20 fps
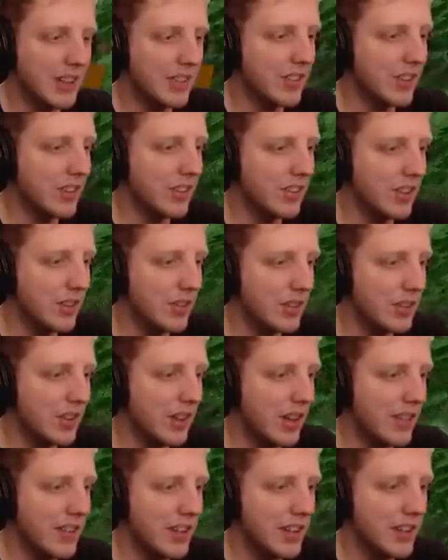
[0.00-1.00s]
That's our surface
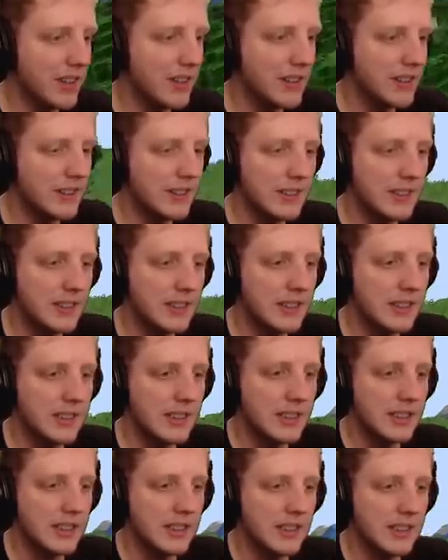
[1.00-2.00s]
lava.
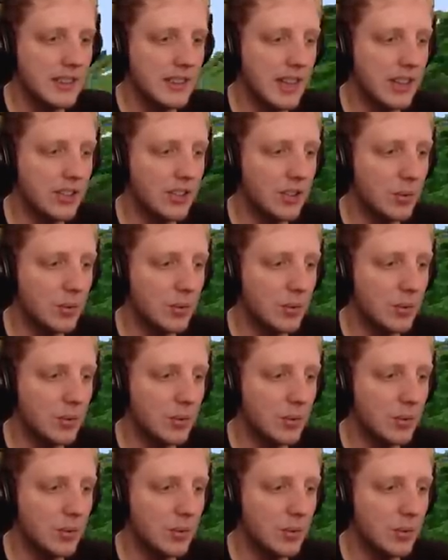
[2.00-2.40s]
That's